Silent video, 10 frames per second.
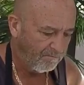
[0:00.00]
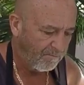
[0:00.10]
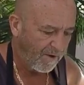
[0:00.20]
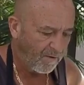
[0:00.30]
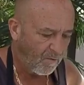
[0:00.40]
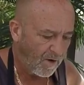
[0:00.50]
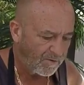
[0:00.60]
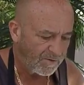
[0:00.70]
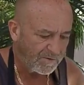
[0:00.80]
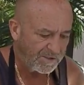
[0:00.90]
They don't
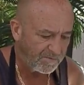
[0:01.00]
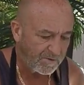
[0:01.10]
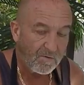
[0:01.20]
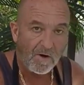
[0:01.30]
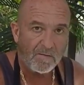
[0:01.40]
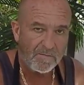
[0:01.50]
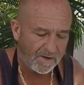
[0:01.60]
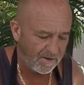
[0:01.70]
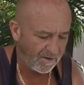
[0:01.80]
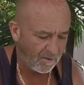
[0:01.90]
watch and subscribe, they're
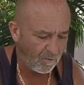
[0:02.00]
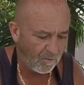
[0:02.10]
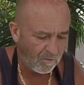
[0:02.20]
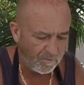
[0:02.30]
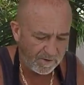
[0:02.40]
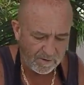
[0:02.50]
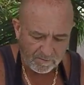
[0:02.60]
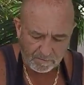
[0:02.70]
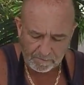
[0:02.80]
gonna get all beat up.